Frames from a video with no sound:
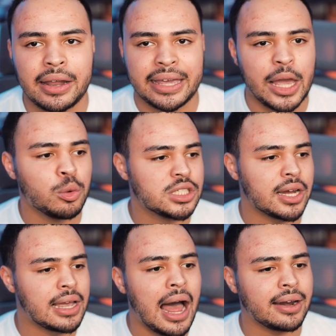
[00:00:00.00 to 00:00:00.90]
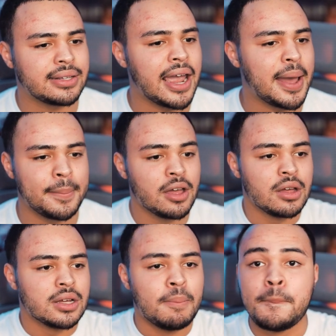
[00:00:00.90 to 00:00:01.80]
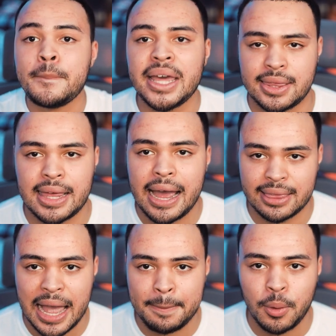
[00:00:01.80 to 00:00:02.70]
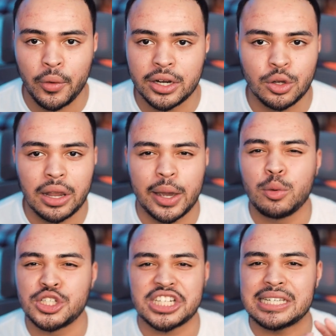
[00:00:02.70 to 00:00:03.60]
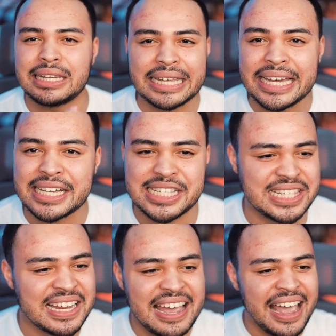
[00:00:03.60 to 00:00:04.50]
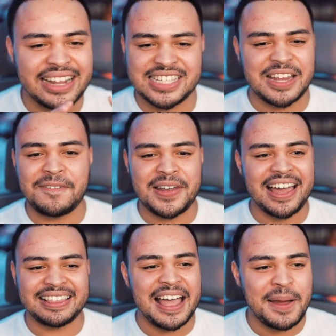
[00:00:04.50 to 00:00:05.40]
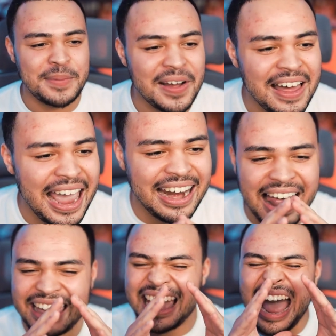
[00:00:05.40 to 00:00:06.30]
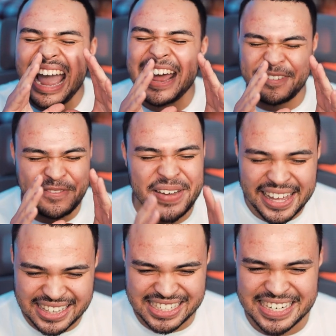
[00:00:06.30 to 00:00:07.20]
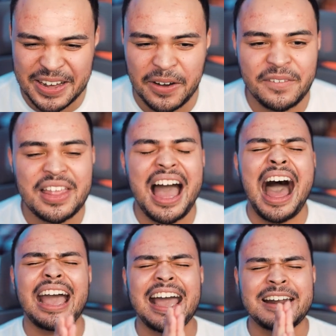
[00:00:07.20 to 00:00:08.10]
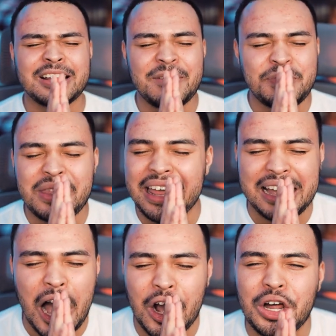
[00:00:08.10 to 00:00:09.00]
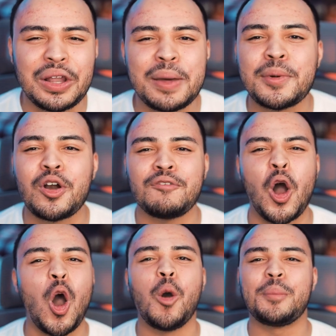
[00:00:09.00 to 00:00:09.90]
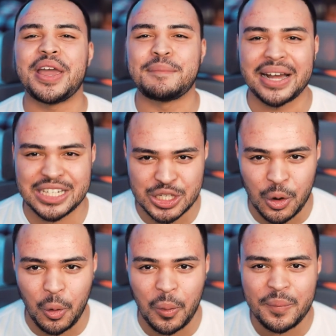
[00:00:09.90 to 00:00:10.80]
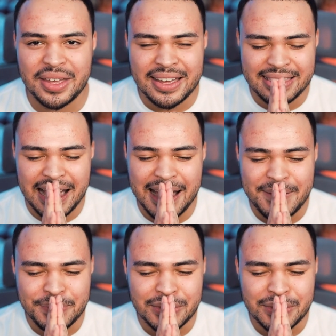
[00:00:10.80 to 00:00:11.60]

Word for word: Like, it was a goddamn myth at that point, dude. Like, it was just leaks and stuff like that, bro. And, like, I had faith still. I had, like, a glimmer of hope in my soul that